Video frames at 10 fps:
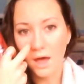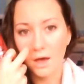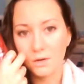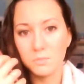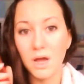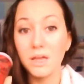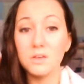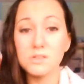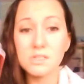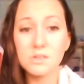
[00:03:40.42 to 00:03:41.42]
I
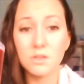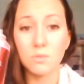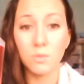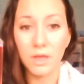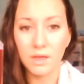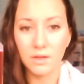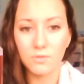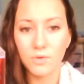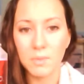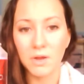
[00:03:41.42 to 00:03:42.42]
used this on the
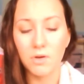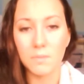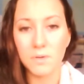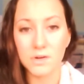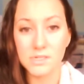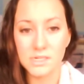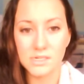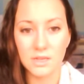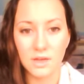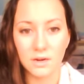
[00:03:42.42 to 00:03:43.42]
weekend for my grandparents'
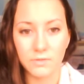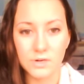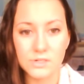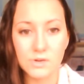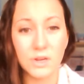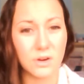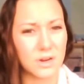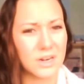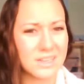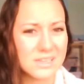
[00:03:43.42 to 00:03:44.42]
60th anniversary. You're
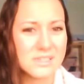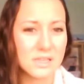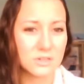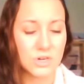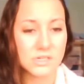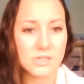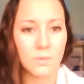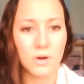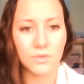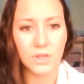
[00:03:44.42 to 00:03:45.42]
going to get to see the dress I
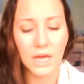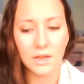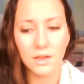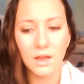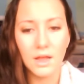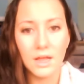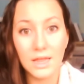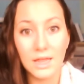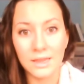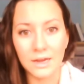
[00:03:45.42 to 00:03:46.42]
wore for that
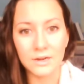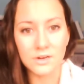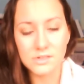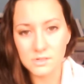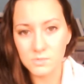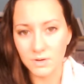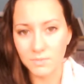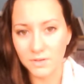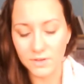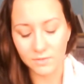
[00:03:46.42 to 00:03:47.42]
later because it's one
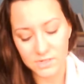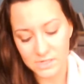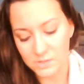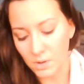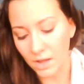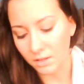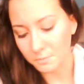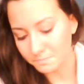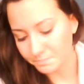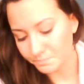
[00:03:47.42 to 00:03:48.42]
of my favorites as
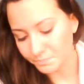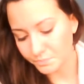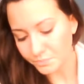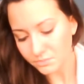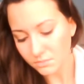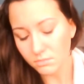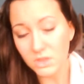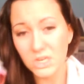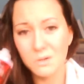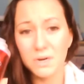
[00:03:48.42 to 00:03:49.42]
well.
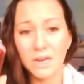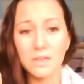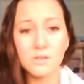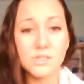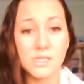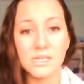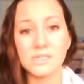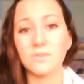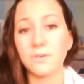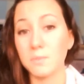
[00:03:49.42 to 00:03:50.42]
But I used
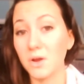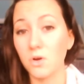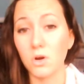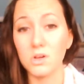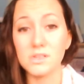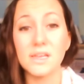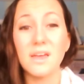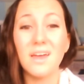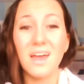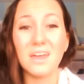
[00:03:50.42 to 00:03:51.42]
this for my curls,
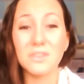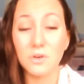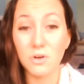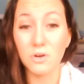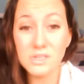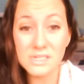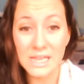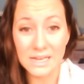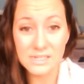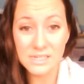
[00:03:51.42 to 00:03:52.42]
and the curls
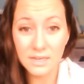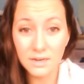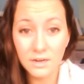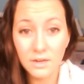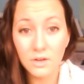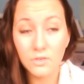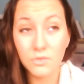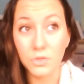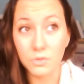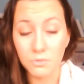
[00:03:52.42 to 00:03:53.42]
lasted
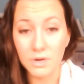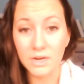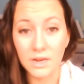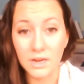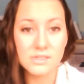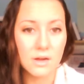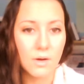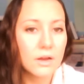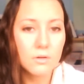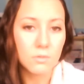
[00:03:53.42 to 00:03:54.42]
for 3 days. Now,
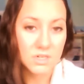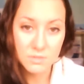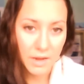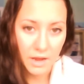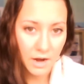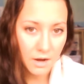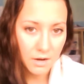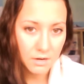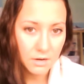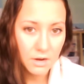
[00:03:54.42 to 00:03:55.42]
I don't wash my
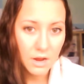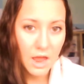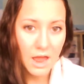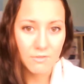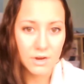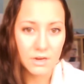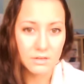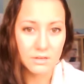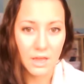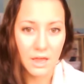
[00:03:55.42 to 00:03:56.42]
hair
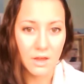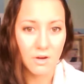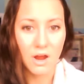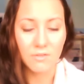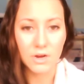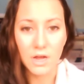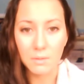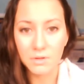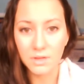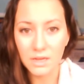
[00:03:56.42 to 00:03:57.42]
every day or every
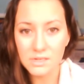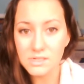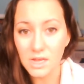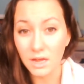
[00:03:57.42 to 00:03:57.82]
couple days.